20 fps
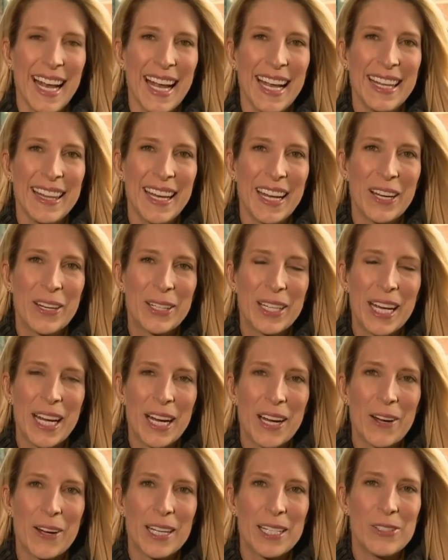Hey there,
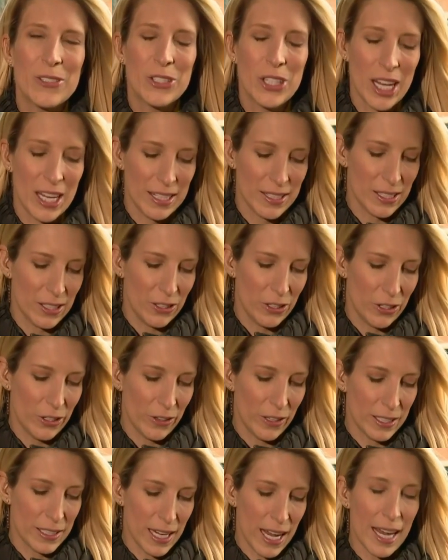Karen, Jason. You
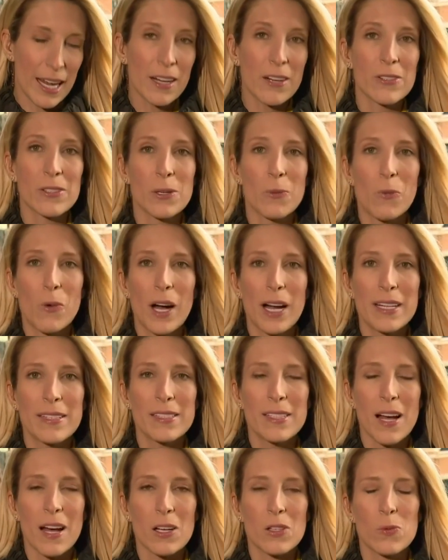know, the Tigers and
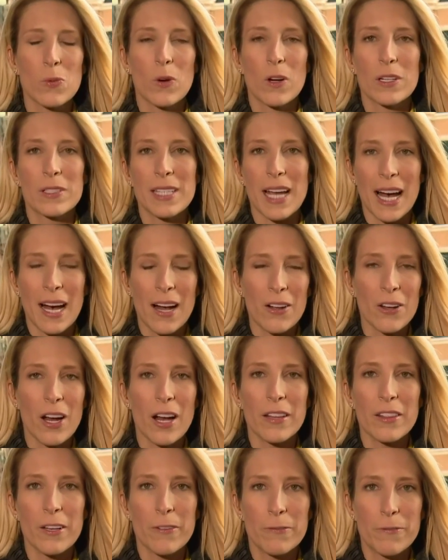White Sox worked out
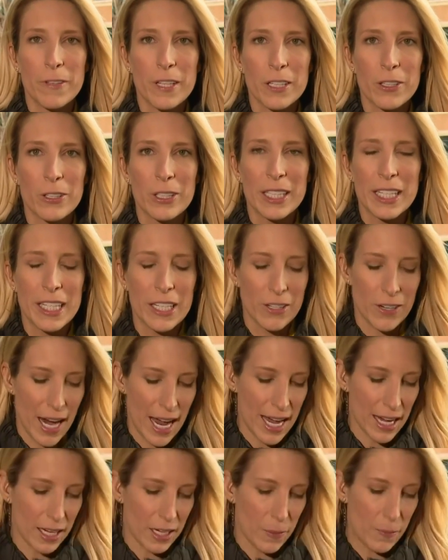on the field here
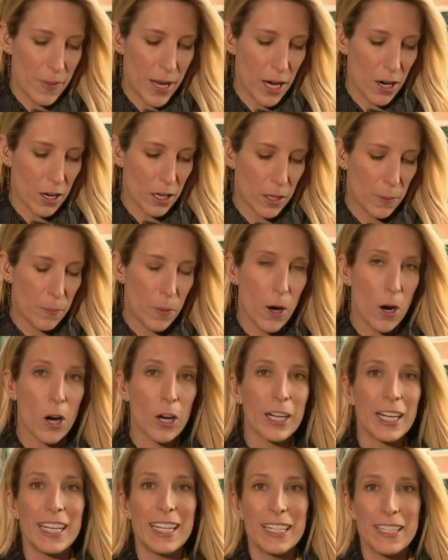at Comerica
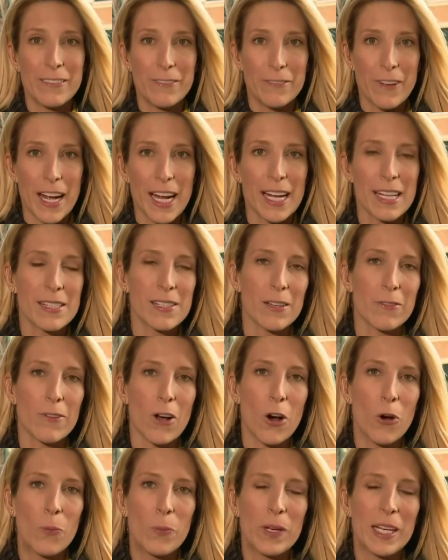Park in advance of
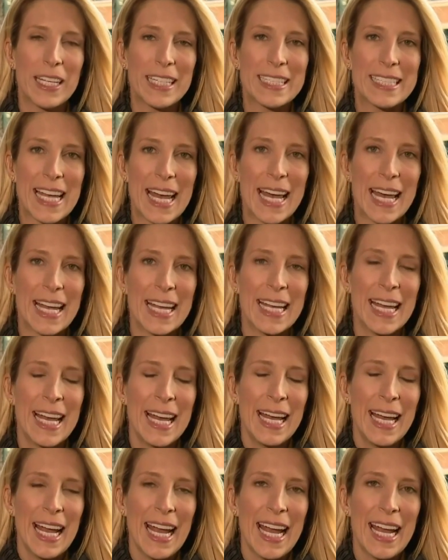opening day.
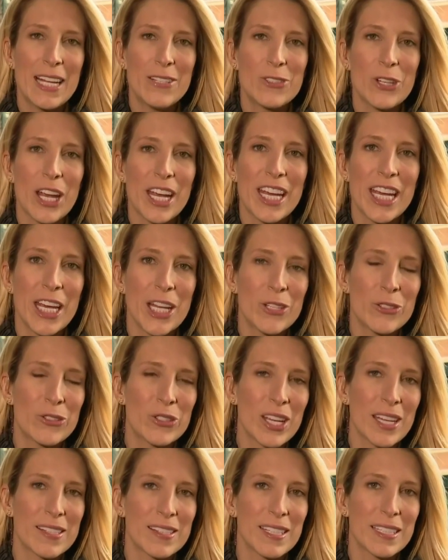AJ Hinch
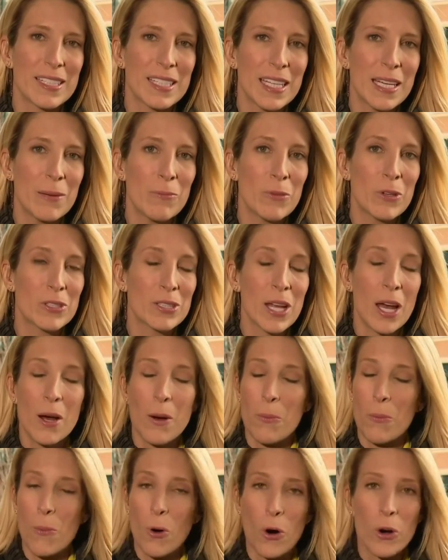says the team was
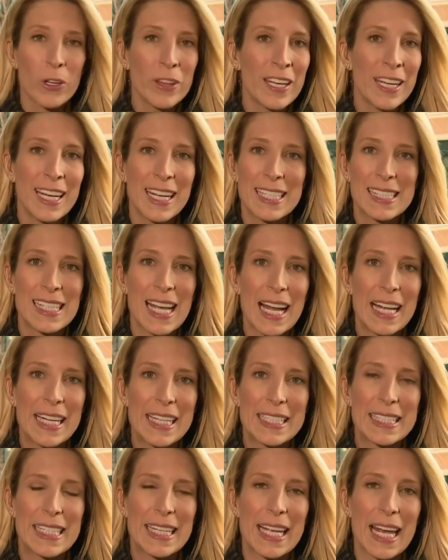more than
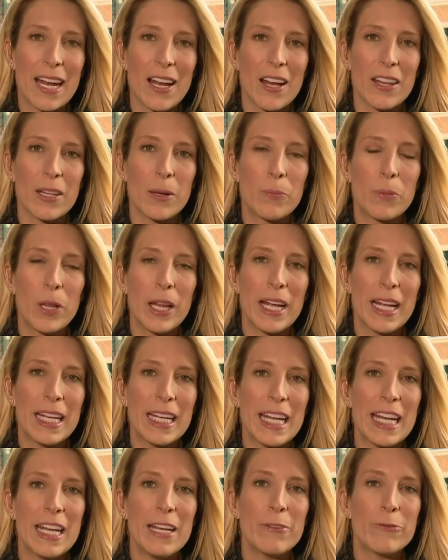excited to get on the
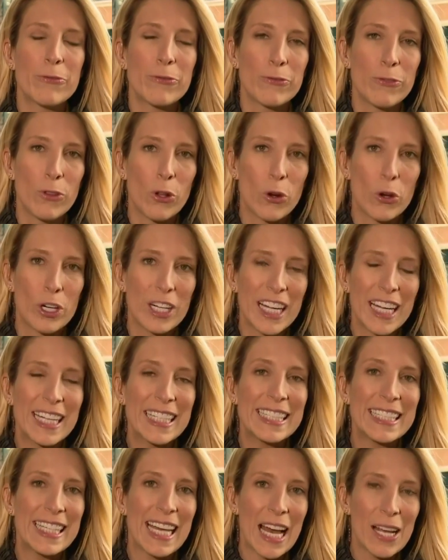plane in Florida
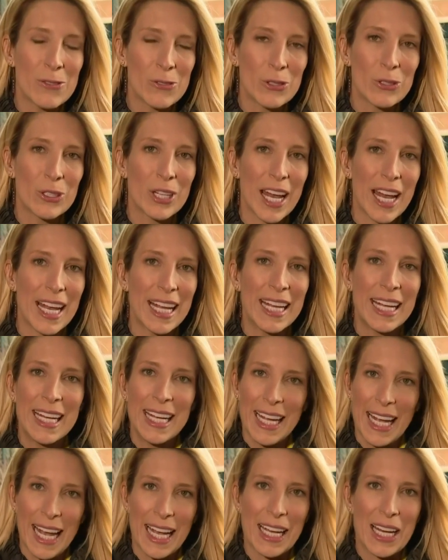yesterday
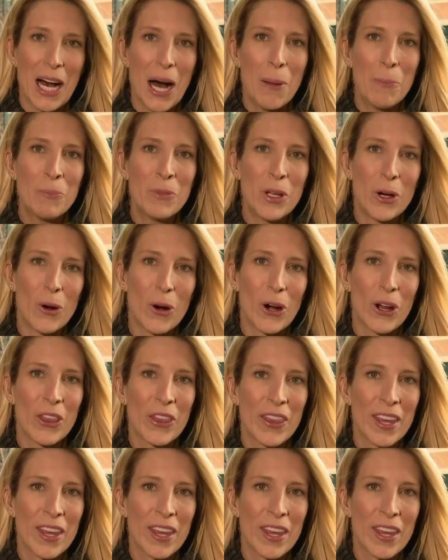and come north.